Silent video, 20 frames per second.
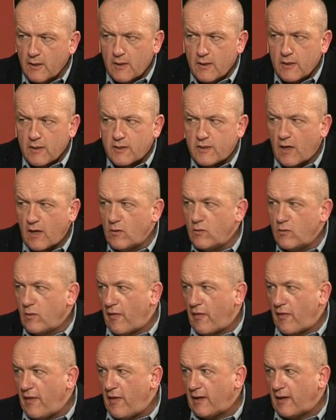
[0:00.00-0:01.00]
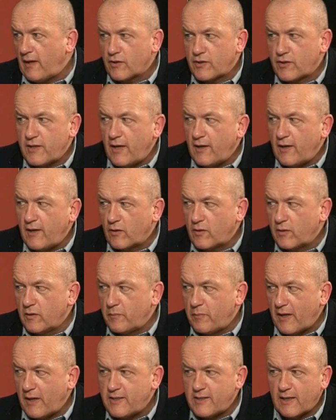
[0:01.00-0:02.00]
So I think Kosteniuk
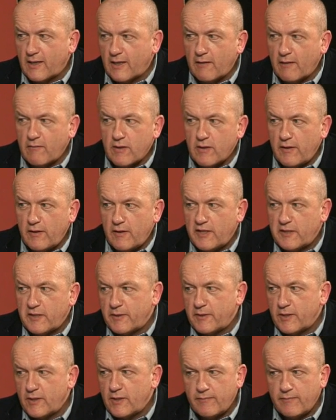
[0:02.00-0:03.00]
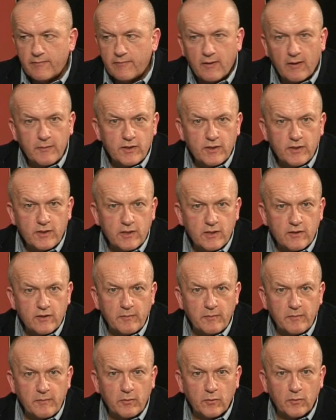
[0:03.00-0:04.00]
could basically resign this position. I mean, she's
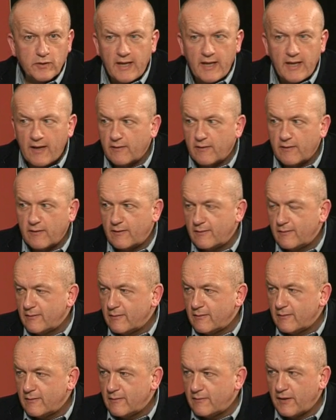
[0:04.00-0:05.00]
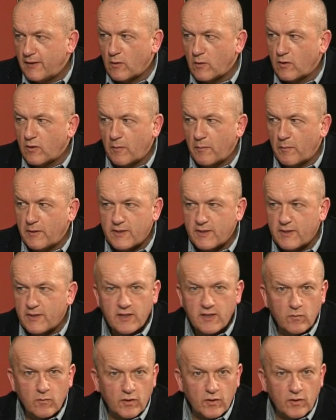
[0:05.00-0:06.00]
3 pawns down for no
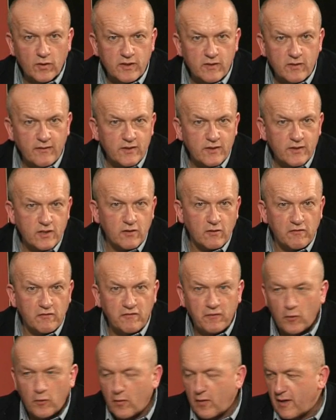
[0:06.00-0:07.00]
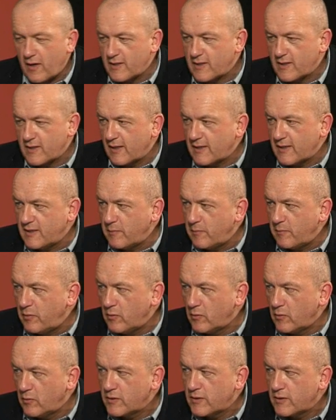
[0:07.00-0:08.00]
compensation whatsoever. She's got 4 isolated
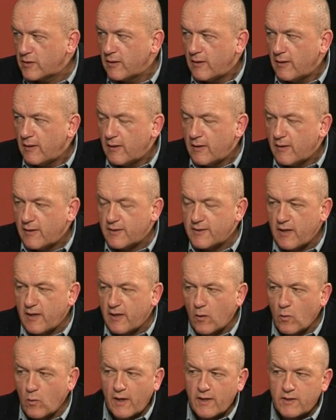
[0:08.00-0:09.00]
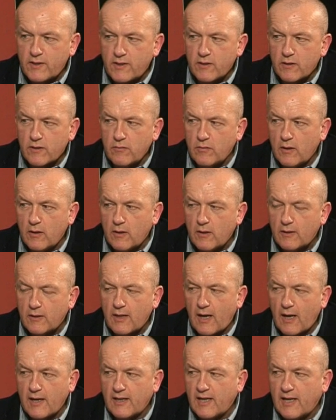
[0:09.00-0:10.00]
pawns. There's no way to
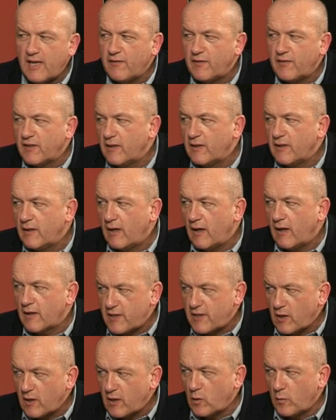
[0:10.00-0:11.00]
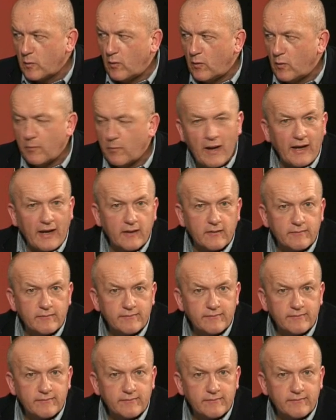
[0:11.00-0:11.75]
gain even a single pawn back.